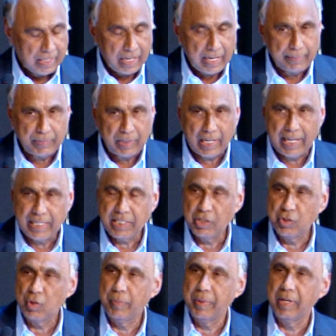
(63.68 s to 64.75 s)
I'm
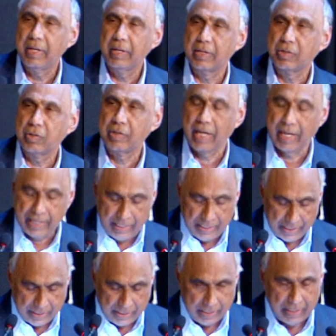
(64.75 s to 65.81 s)
delighted to be here
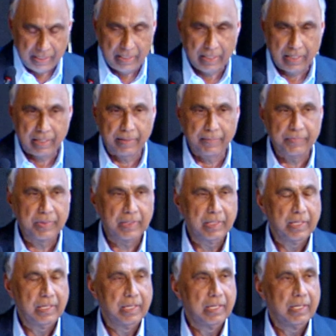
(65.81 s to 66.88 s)
today,
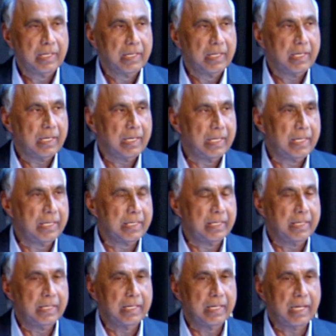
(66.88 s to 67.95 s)

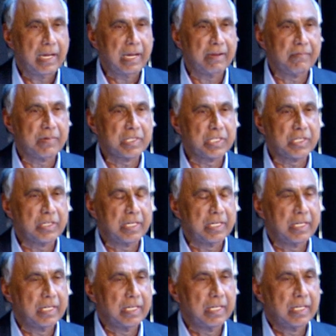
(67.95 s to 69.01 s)
and I was
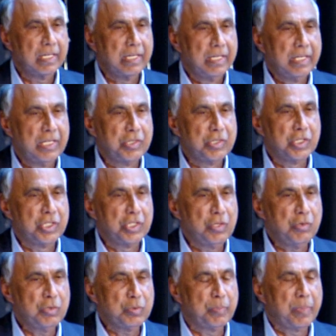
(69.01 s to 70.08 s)

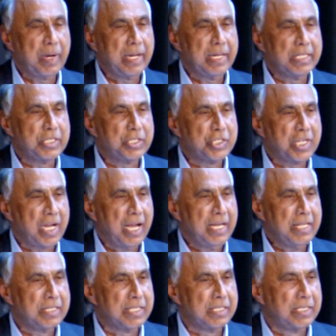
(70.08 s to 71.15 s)
introduced by
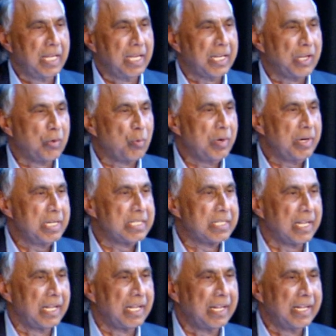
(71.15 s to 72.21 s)
Shahid Siddiqui. Where is
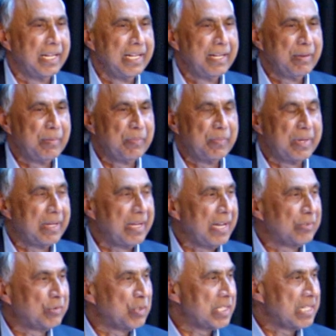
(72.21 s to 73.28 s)
he?
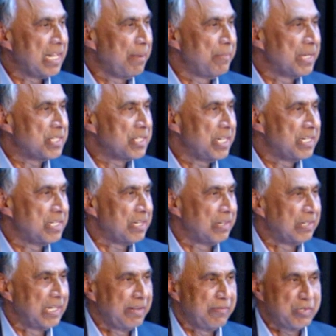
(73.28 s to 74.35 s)
At the Islamic
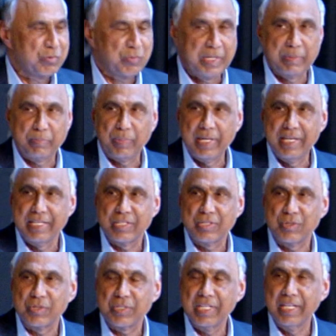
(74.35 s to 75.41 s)
Center, and I was very pleased
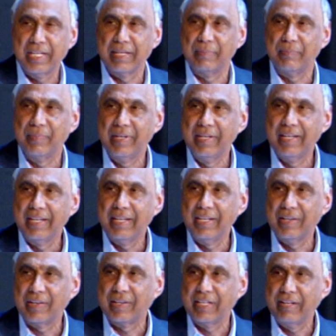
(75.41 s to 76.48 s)
to see him
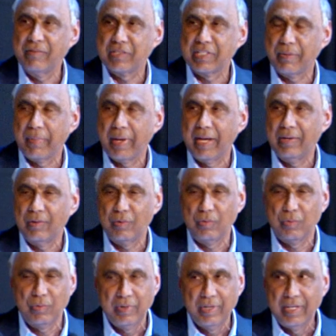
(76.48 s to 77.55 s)
here. He was the man
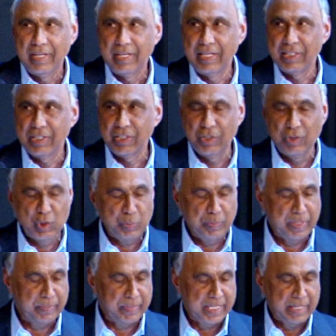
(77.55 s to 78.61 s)
who introduced
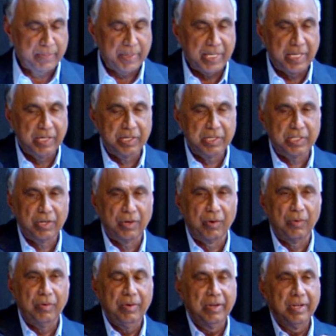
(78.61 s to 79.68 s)
me many, many years
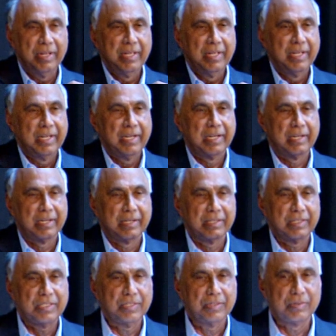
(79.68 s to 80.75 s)
ago
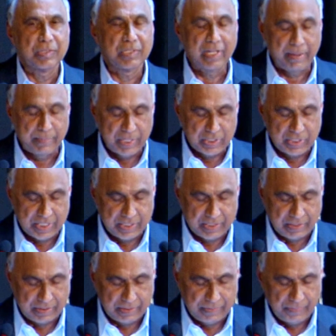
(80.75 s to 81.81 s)
to Islamic
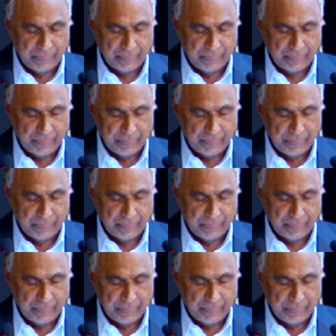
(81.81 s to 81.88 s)
Center.